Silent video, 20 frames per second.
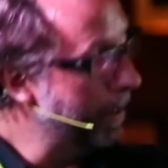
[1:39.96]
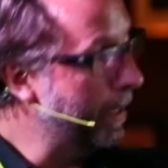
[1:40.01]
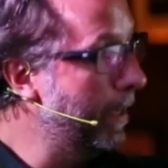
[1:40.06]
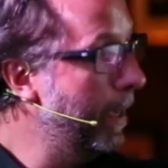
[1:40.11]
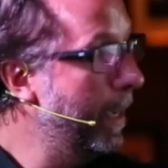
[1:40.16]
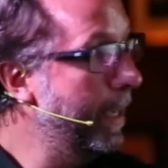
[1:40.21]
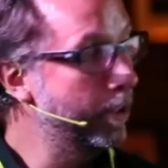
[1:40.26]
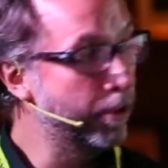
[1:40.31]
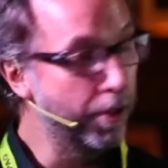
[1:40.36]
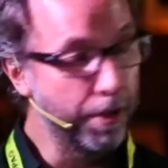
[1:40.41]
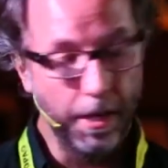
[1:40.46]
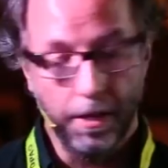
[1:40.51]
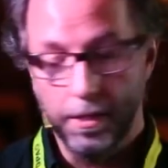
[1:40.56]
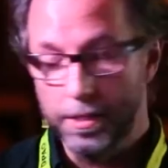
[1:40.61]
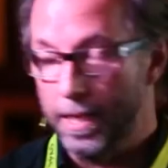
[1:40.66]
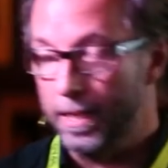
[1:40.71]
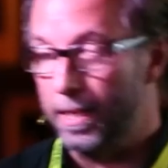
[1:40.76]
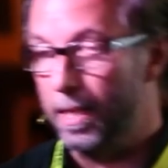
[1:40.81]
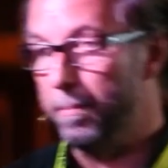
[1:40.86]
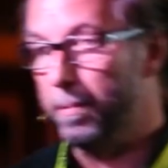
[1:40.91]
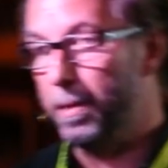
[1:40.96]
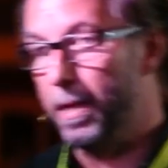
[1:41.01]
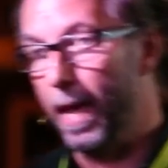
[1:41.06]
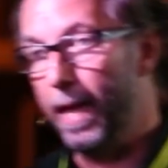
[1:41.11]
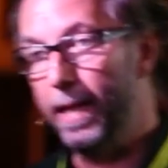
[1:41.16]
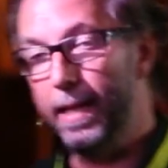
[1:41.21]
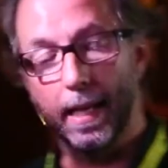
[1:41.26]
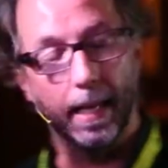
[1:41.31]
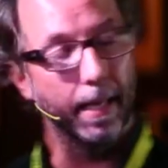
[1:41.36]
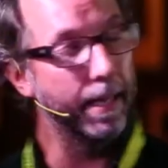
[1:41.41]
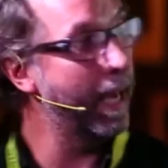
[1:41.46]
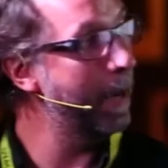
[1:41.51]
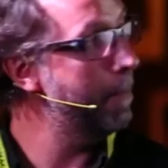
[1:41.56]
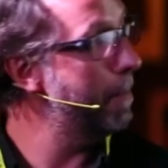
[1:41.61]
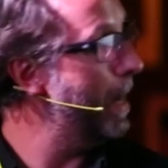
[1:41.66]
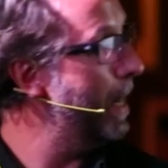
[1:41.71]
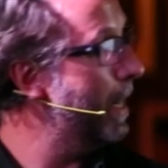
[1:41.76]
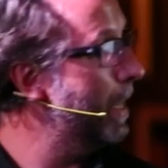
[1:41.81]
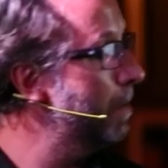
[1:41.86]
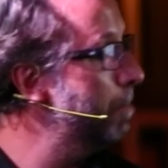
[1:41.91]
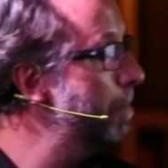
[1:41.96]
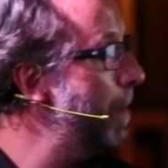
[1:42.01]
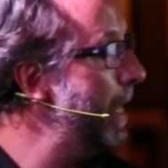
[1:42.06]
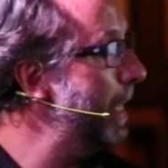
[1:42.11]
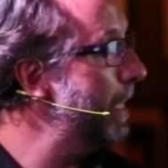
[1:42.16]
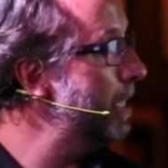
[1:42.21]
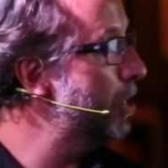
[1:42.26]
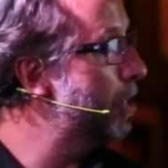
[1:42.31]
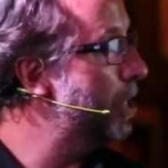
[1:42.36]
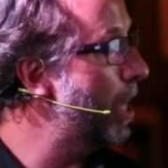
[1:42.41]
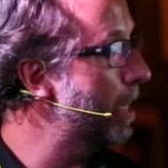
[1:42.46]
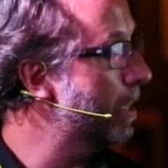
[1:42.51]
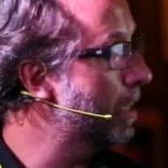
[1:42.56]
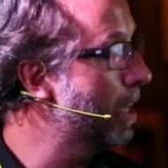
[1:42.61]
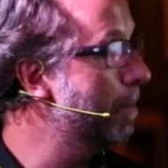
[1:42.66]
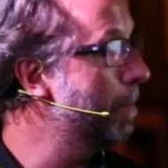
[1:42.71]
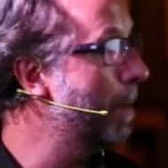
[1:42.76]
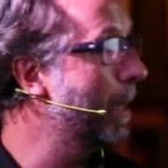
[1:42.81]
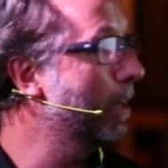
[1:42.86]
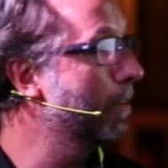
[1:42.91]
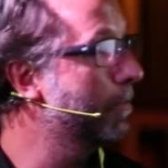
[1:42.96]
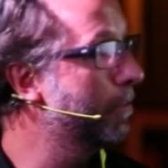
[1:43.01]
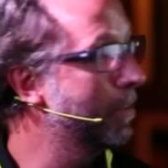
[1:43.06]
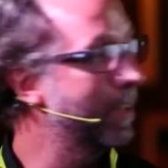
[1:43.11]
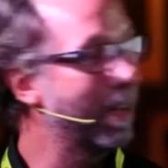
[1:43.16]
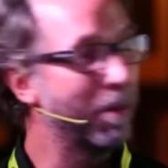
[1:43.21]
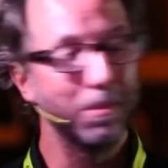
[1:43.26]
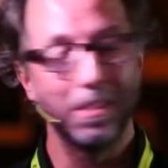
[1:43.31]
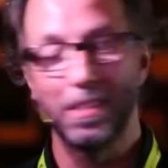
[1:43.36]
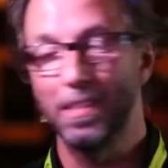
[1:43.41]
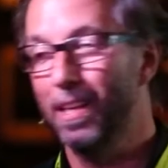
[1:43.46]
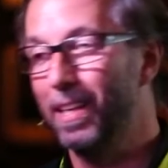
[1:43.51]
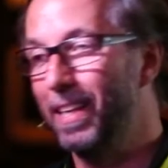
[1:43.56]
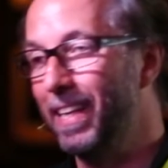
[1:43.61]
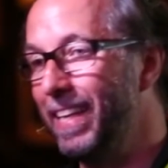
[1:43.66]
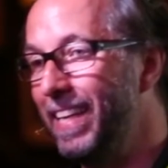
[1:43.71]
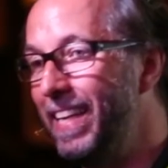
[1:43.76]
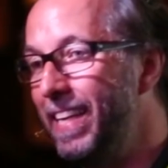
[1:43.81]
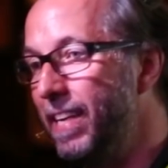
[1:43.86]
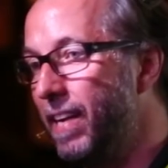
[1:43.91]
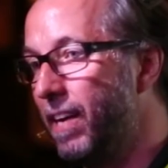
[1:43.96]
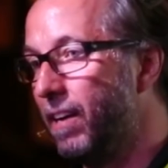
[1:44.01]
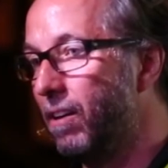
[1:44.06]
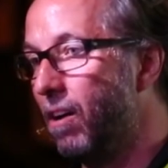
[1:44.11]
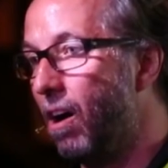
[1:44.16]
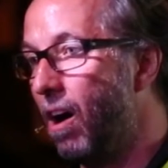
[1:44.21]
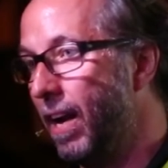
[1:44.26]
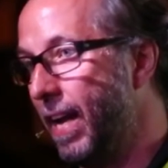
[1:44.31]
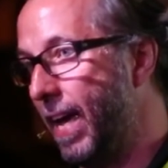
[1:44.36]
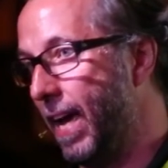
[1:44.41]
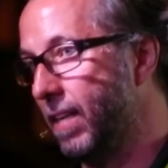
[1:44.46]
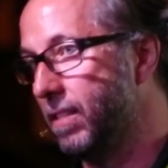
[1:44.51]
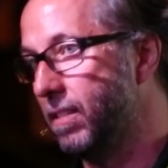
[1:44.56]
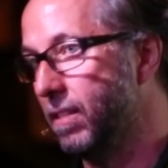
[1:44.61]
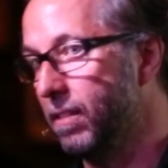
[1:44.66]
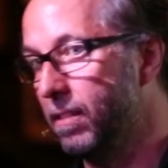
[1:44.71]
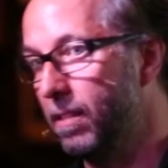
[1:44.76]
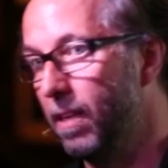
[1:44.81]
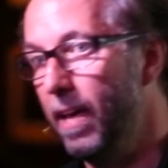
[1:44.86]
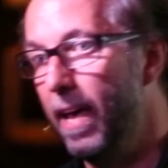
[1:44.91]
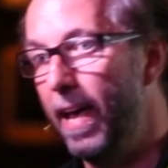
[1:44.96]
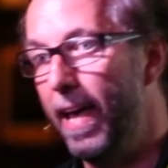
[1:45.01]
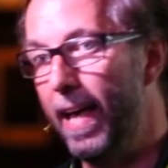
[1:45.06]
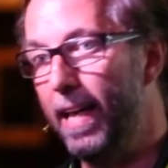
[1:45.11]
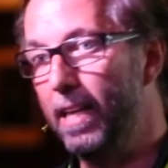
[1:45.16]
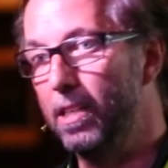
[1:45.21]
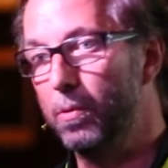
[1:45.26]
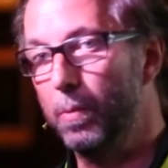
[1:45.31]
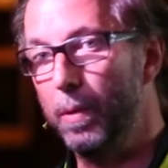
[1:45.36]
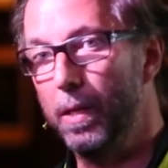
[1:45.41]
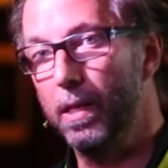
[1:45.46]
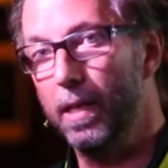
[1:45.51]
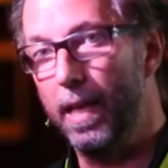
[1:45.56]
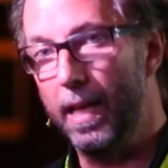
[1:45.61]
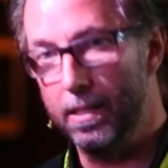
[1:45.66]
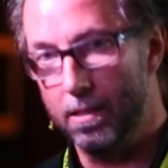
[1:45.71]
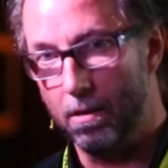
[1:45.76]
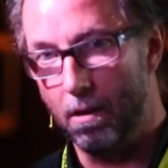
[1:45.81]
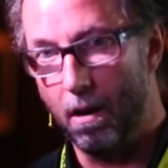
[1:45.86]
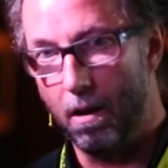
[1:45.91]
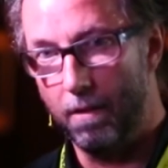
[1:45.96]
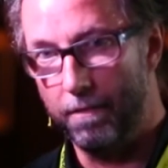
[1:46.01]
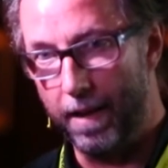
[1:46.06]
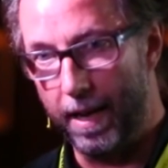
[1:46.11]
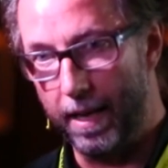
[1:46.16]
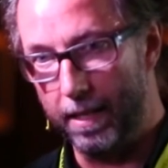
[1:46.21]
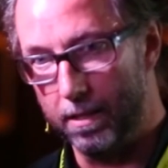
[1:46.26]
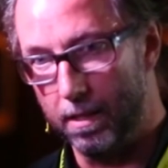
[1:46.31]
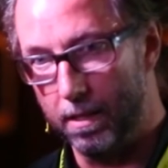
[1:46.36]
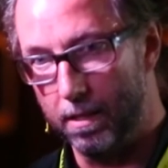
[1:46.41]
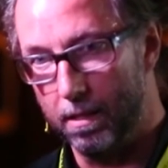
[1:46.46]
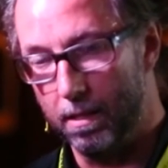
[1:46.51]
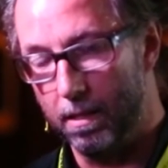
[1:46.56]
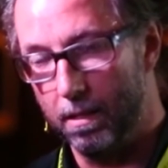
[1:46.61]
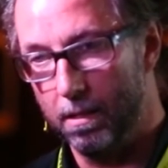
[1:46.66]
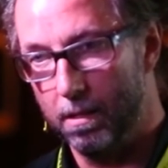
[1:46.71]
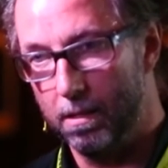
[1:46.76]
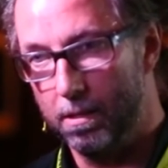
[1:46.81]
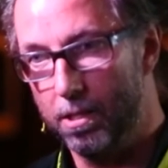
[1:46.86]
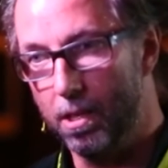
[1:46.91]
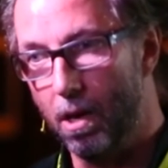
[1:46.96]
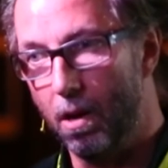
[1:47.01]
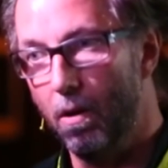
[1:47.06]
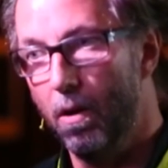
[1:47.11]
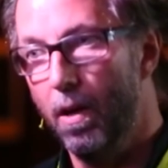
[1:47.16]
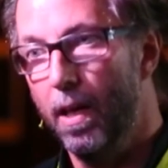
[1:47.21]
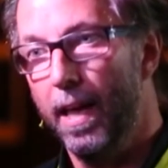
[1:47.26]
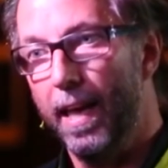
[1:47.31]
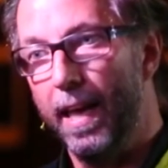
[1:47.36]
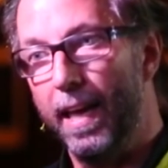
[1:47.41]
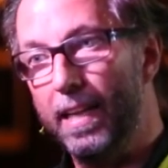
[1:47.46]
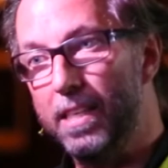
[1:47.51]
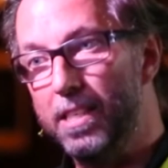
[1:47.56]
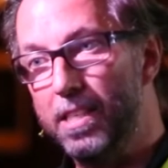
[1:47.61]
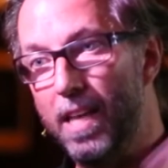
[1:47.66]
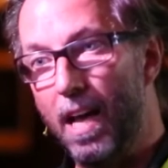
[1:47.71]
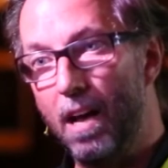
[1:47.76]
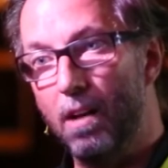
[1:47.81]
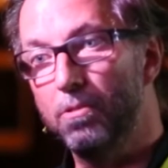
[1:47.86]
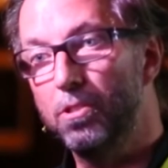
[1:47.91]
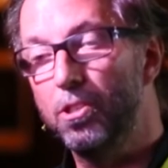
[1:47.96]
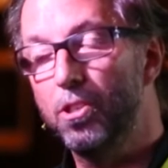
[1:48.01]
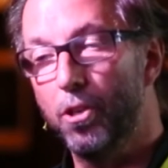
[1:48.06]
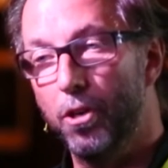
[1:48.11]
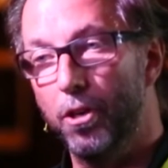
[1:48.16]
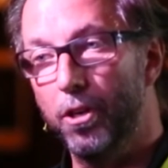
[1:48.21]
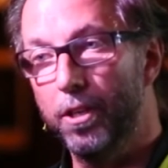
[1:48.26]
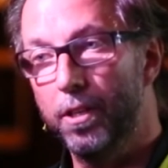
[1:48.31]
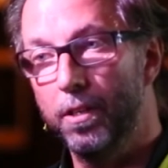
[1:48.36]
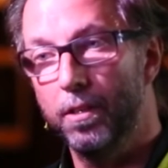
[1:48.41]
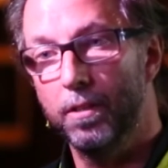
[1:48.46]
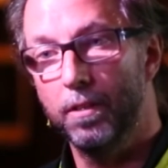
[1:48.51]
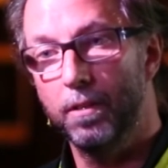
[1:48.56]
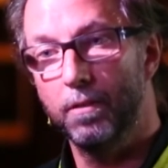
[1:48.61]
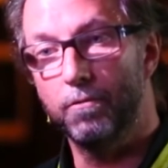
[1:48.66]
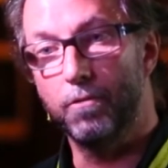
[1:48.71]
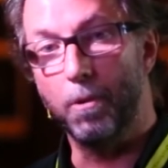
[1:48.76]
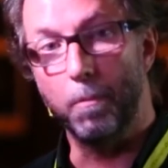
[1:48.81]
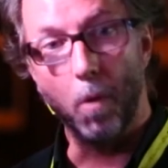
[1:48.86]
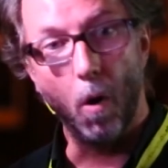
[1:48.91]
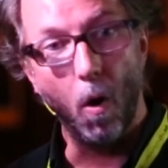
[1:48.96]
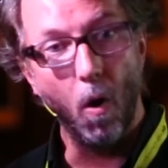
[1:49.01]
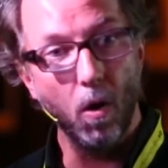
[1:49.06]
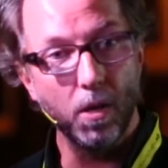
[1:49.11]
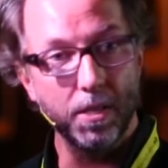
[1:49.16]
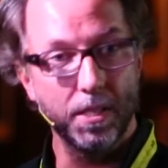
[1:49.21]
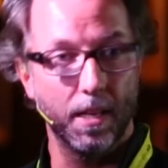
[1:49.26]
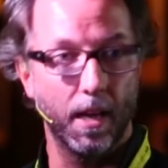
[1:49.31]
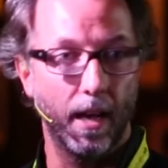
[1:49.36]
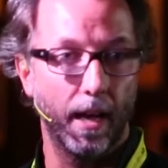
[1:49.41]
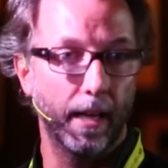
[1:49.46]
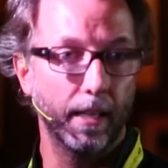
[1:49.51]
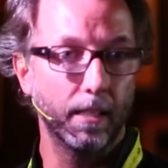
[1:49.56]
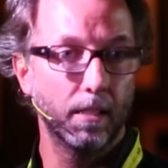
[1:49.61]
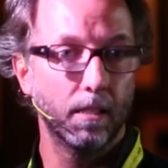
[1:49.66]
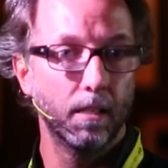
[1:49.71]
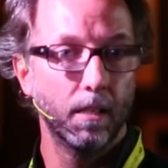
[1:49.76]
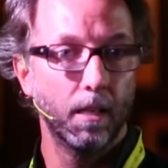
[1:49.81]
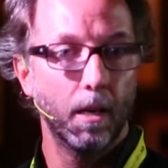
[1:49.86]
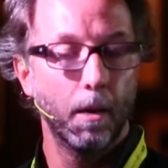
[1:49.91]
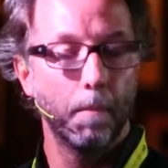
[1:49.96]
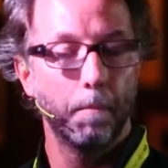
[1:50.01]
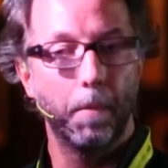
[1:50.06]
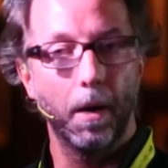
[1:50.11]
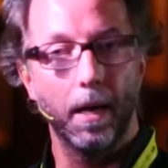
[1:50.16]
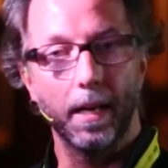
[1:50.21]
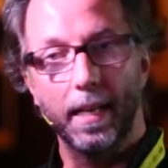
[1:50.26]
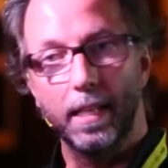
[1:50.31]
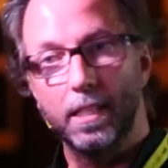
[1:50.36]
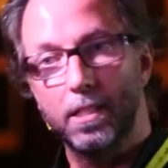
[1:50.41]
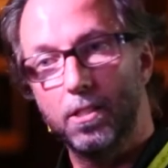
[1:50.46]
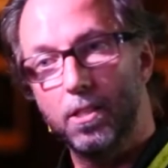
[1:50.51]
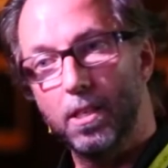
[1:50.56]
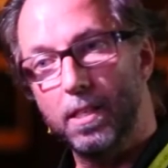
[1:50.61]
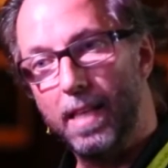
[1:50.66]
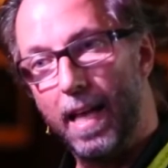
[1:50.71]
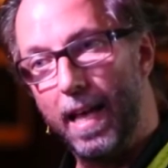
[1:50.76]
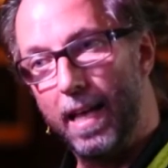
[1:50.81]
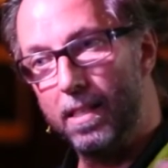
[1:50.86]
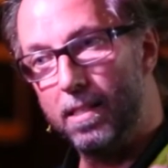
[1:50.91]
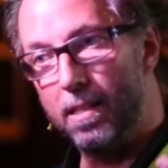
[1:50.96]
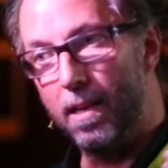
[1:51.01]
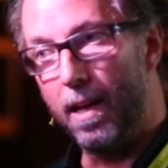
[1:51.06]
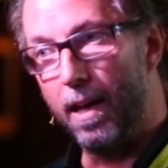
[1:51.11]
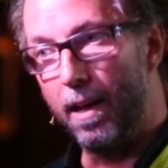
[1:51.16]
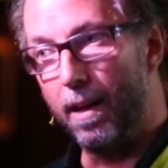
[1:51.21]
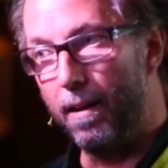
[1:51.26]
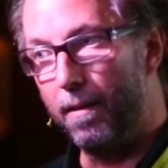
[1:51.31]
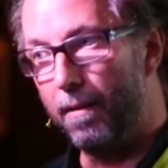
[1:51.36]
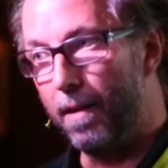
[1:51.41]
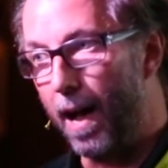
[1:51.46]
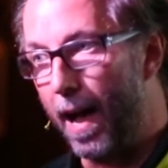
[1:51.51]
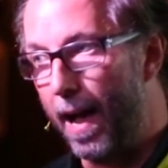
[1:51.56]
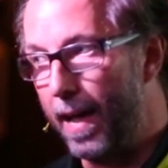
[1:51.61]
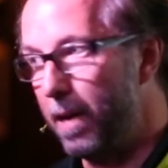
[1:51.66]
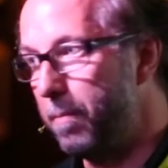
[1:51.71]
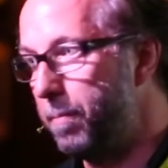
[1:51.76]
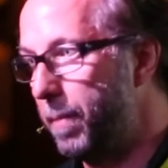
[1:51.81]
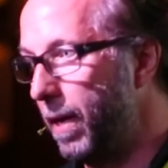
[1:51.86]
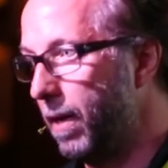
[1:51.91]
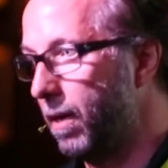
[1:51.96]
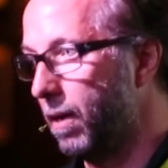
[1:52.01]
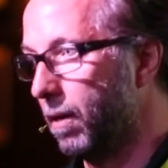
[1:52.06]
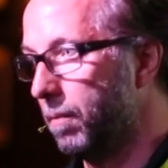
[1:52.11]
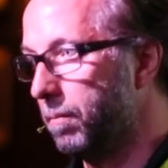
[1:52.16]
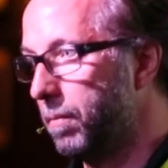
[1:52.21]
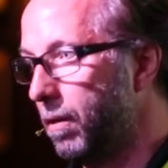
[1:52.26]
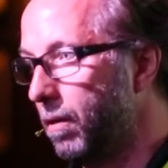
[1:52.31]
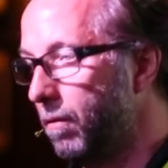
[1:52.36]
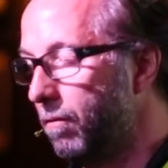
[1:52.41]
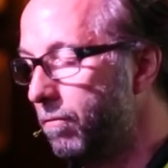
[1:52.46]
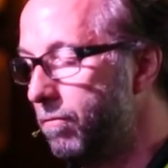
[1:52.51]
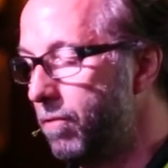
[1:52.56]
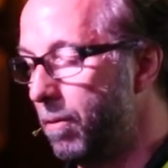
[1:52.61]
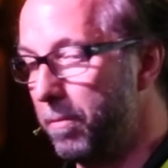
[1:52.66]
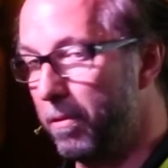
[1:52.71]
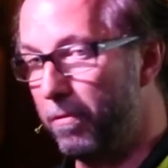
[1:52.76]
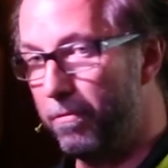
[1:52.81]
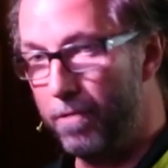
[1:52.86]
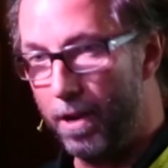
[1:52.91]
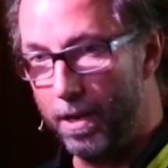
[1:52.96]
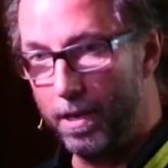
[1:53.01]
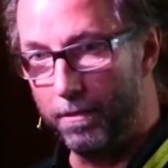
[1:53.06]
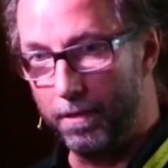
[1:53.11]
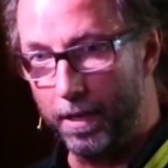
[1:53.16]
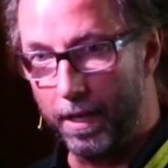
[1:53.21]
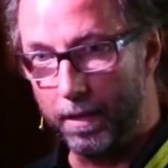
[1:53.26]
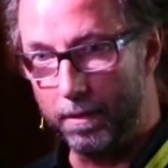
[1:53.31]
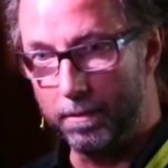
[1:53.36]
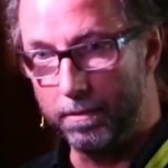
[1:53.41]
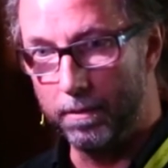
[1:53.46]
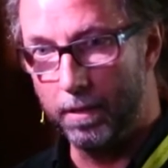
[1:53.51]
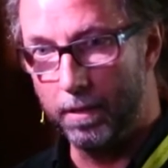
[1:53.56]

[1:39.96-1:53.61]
the engineers at DPA did, they made a shotgun microphone that was linear on axis as well as off axis. So it sounds good from all sides, but it just has a higher pickup from the front of it.